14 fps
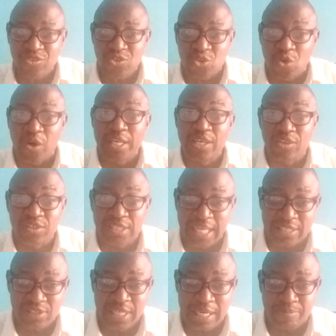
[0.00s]
solely on
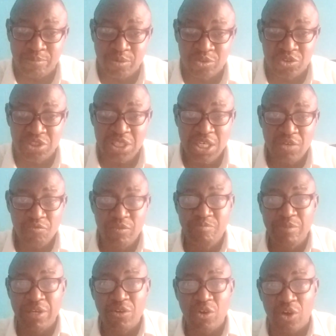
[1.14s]
traditional approach, we
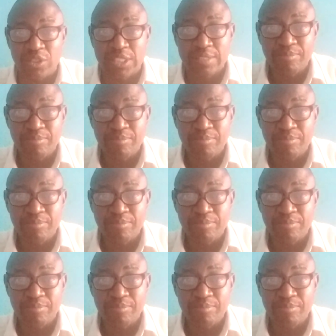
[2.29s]
may not